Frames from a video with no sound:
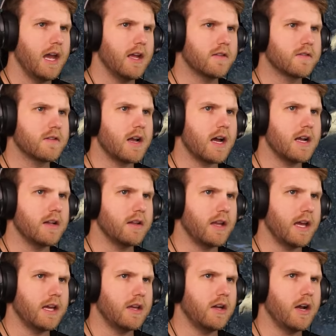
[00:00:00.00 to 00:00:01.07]
It's not
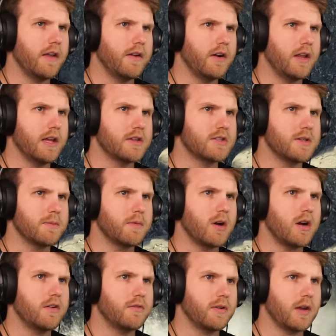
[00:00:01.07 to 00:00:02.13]
like, you know, there are like some
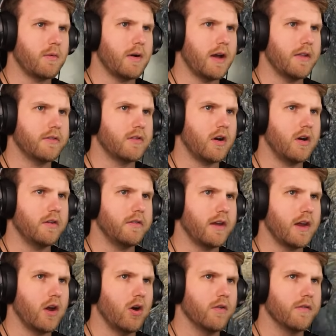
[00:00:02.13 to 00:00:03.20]
cars where like, wow, this car is
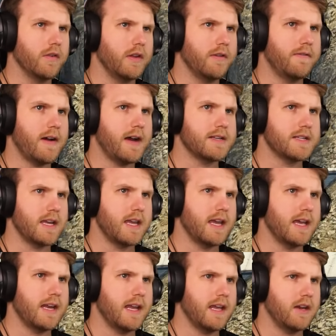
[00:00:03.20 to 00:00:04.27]
like overly fast, I
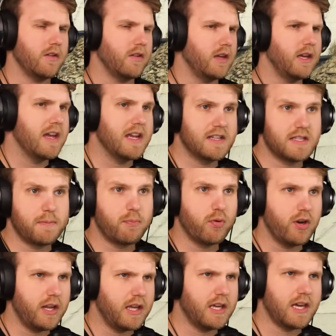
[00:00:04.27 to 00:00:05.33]
can't handle It's a
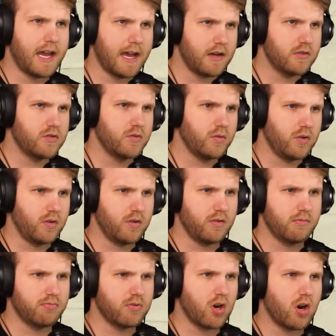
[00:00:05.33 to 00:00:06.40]
pretty
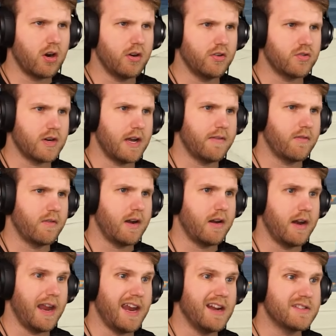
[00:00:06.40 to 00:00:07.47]
casual car to drive
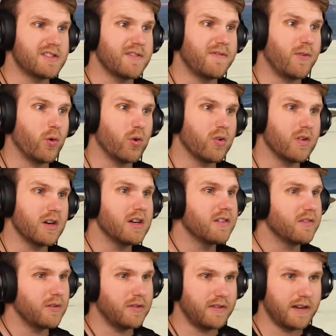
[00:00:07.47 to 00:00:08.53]
around, and it's a four-door,
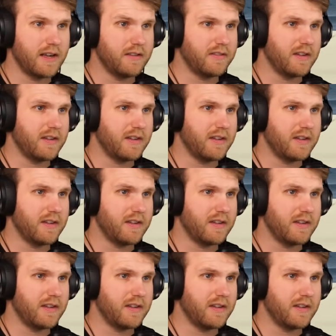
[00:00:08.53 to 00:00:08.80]
so it's a nice